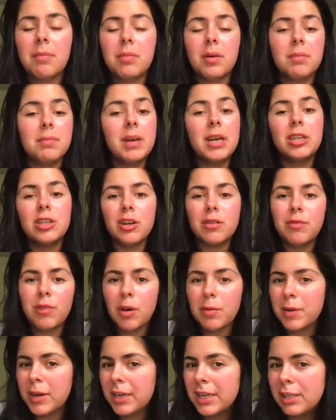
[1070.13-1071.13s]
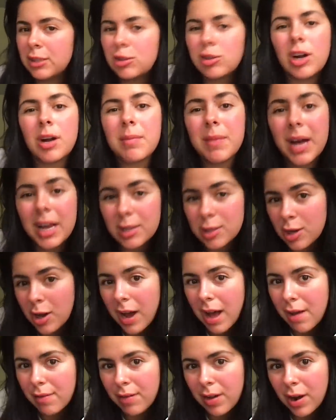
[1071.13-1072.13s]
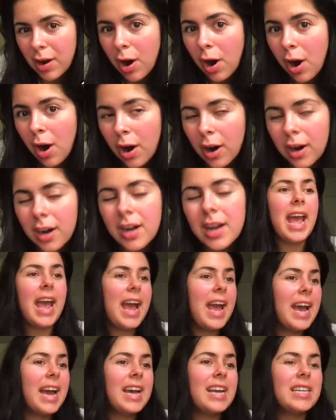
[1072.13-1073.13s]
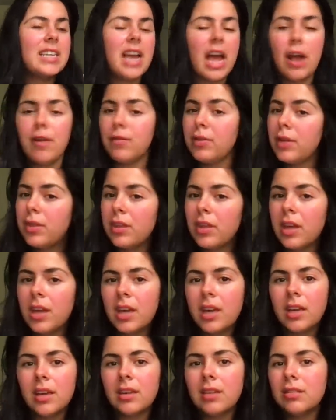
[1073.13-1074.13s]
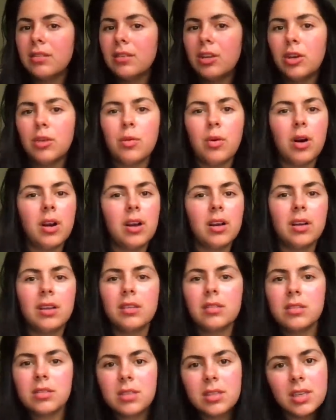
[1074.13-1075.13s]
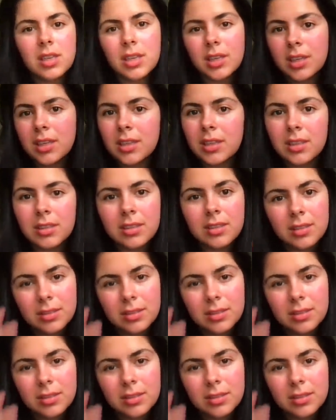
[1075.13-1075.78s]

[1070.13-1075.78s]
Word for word: But make sure to follow me on Instagram at s.farr, and everything you wanna see.